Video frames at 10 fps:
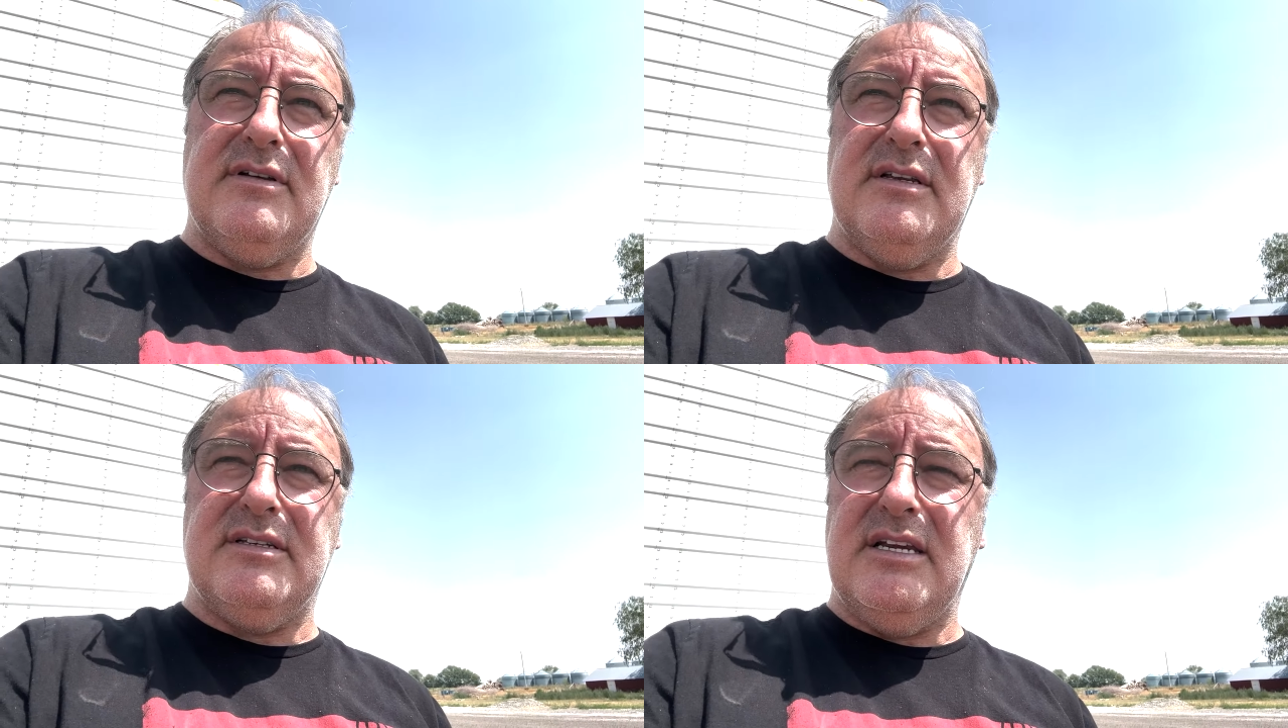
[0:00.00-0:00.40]

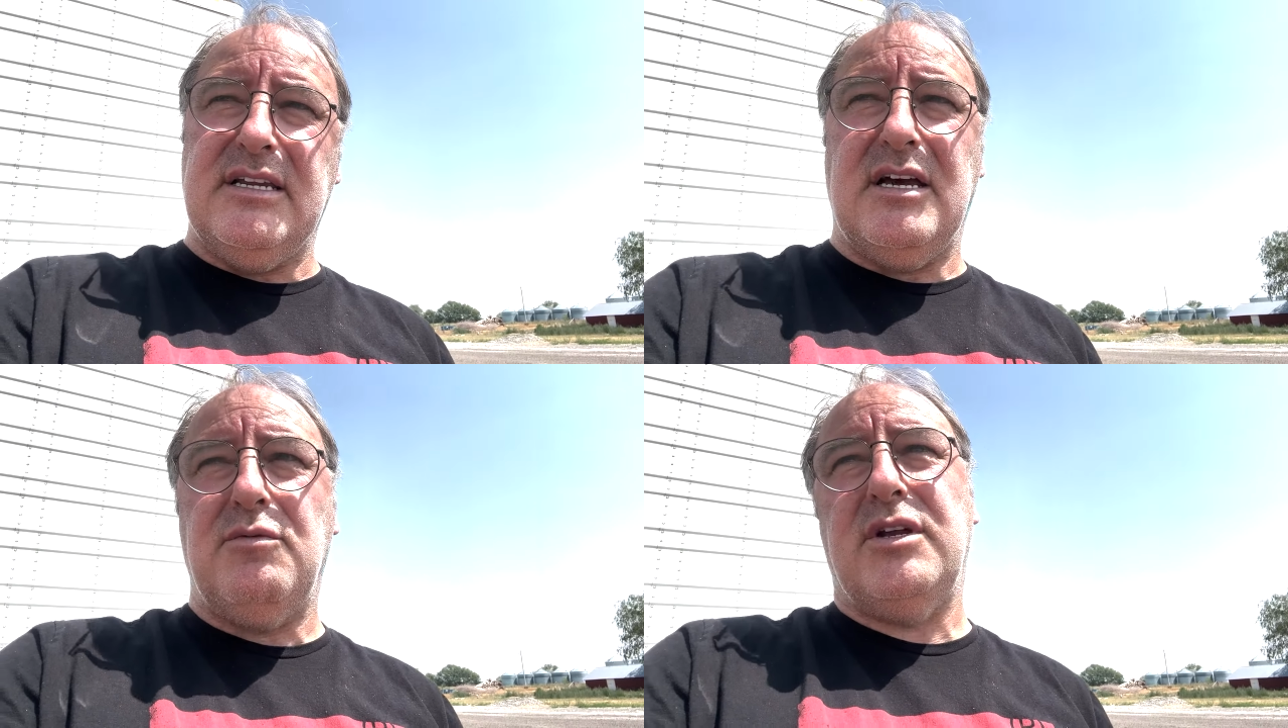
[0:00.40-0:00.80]
instead
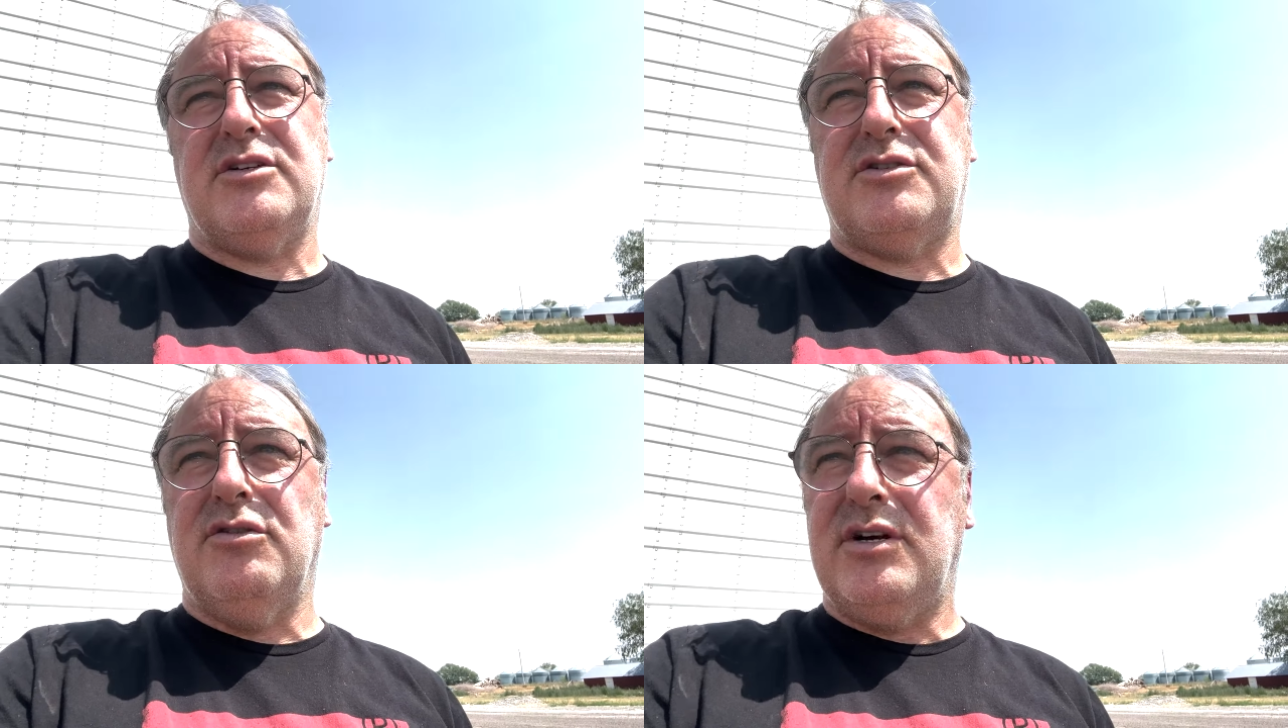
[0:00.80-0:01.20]
of that, we're
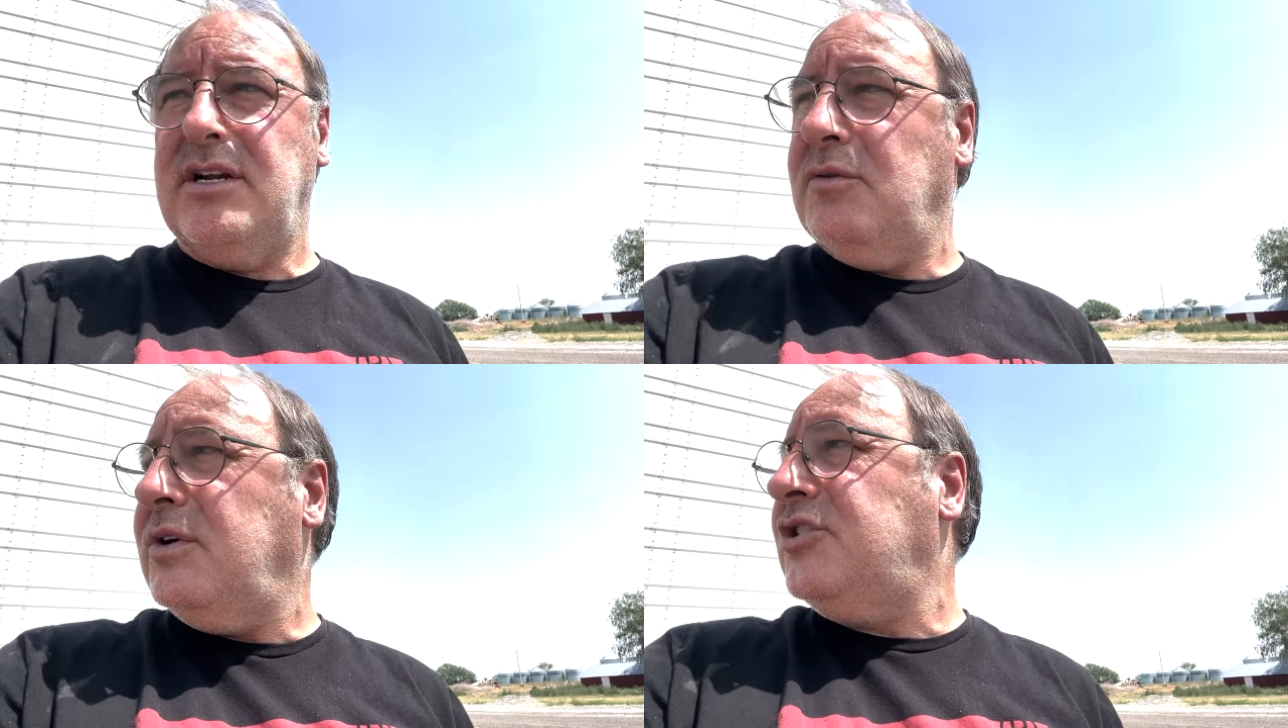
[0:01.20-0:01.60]
storing
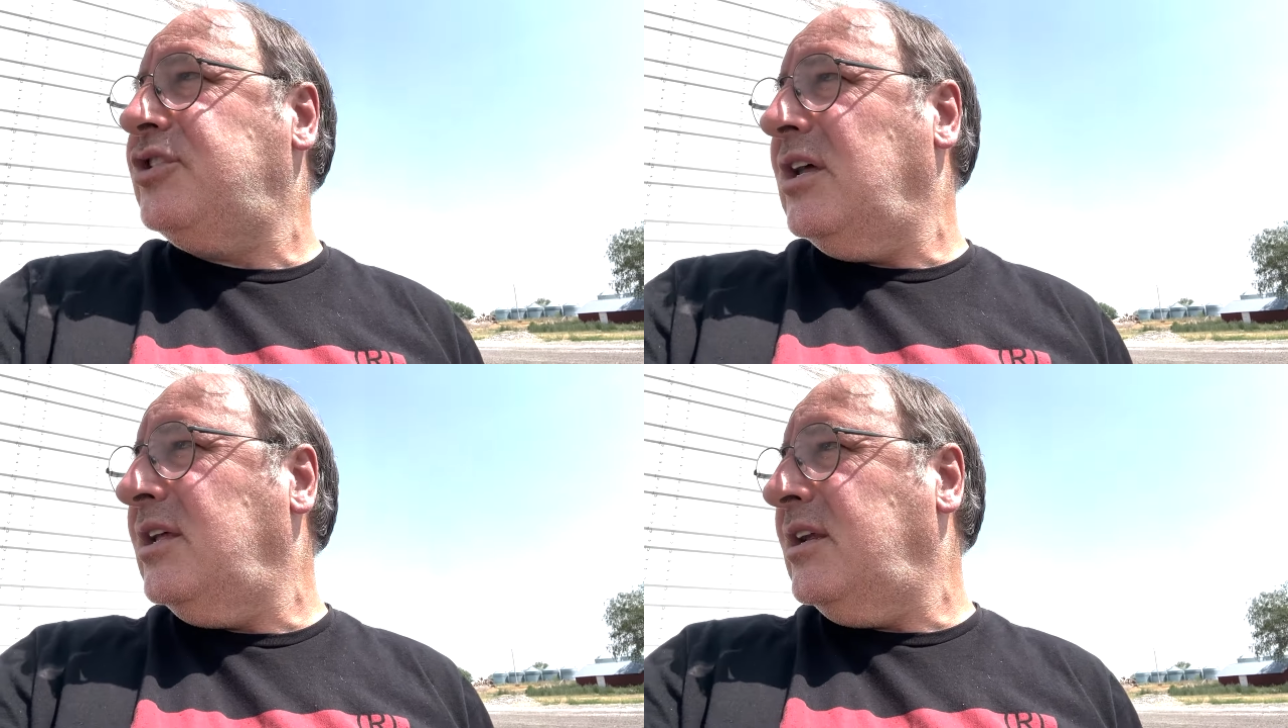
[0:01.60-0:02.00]
it, we're
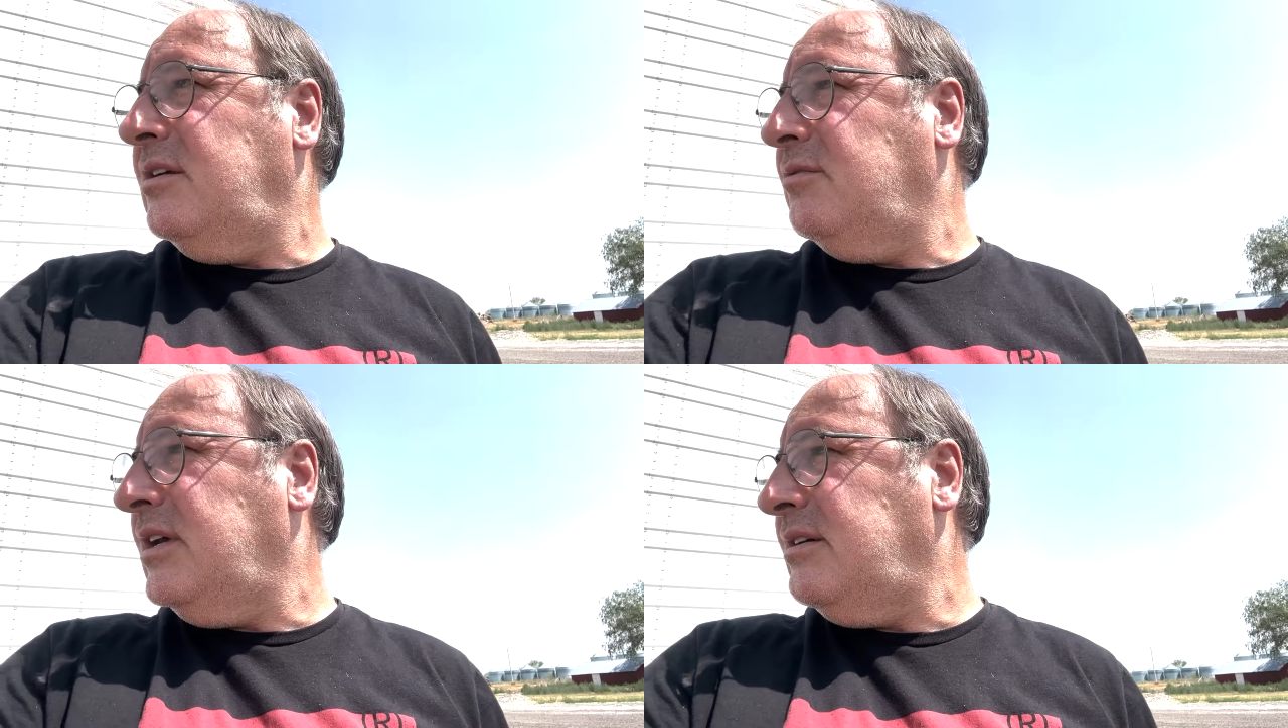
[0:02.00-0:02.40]
chilling it,
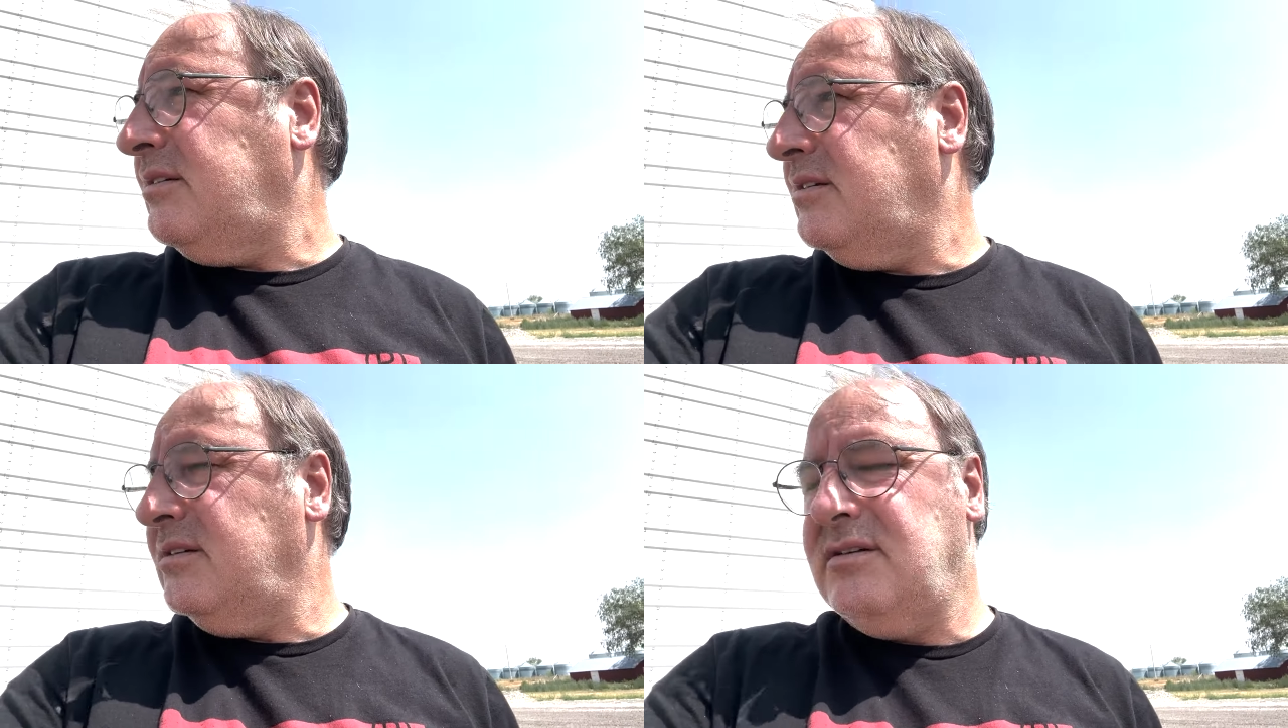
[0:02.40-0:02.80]
we're,
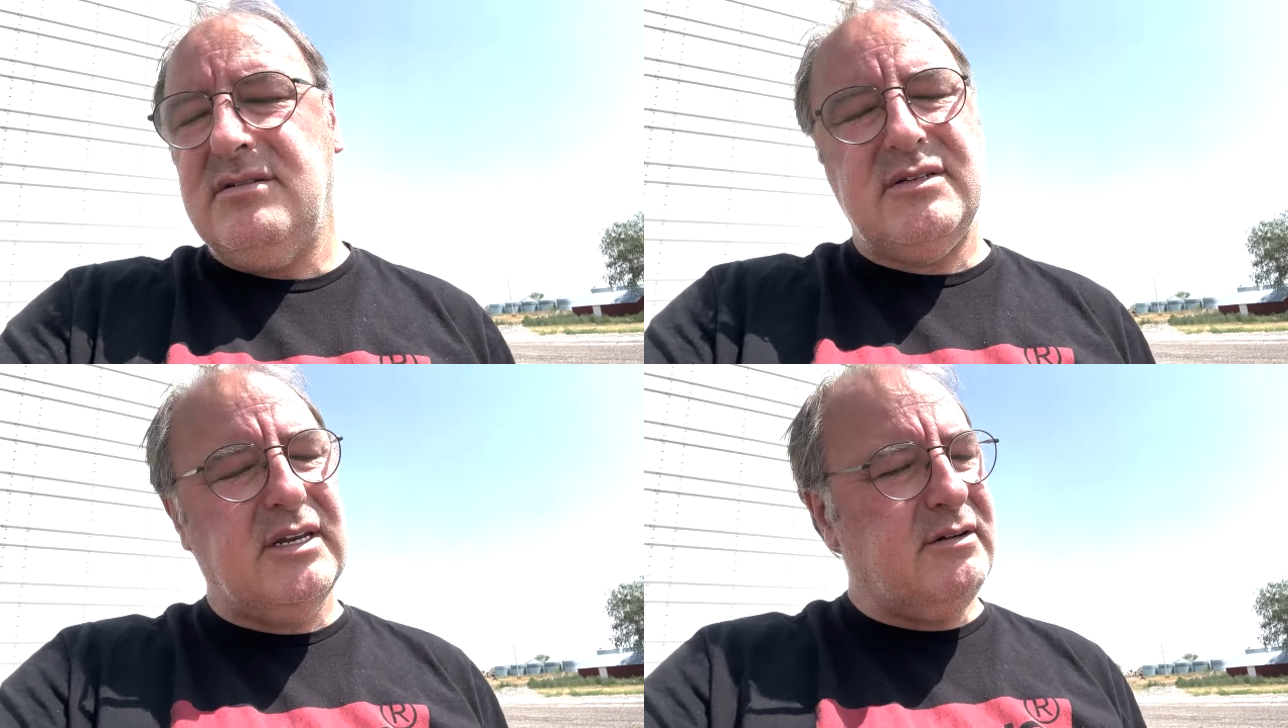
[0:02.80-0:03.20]

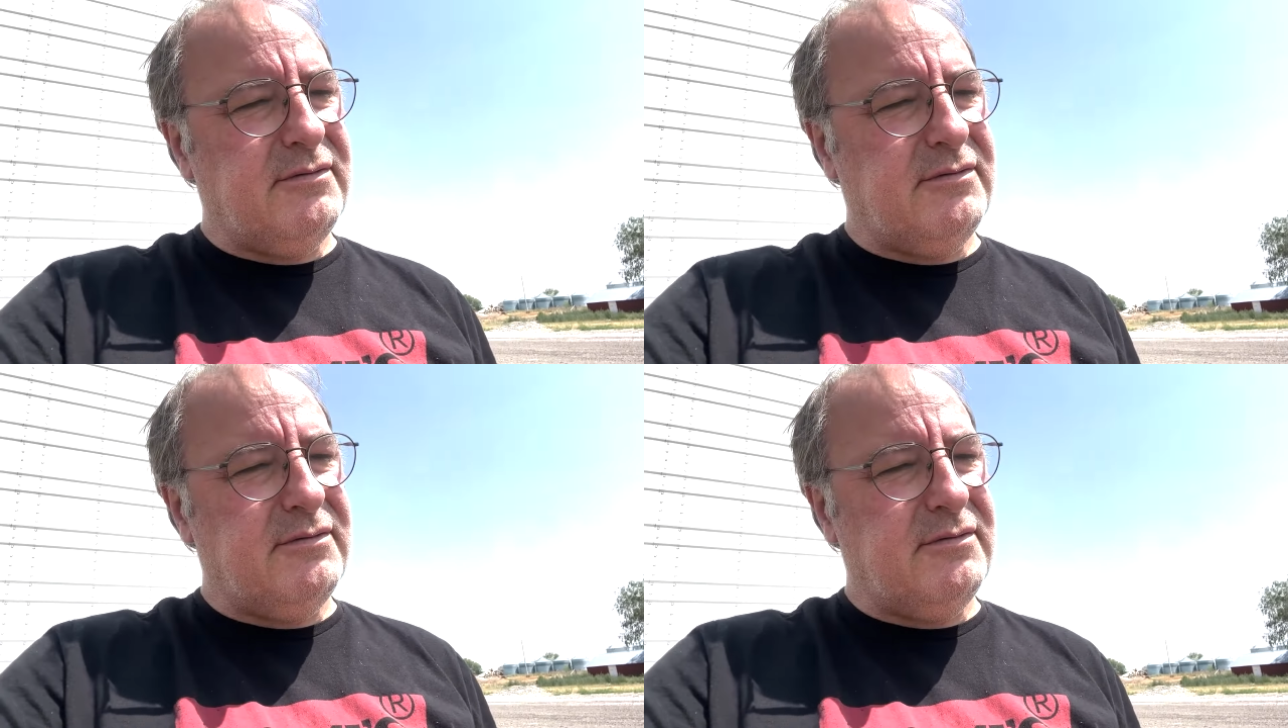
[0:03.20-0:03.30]
you know,